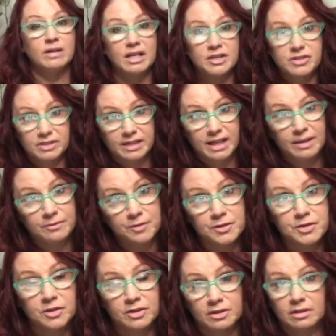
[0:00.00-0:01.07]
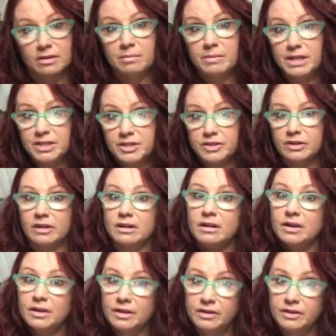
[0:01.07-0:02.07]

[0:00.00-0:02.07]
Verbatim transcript: And actually came full circle. Minister,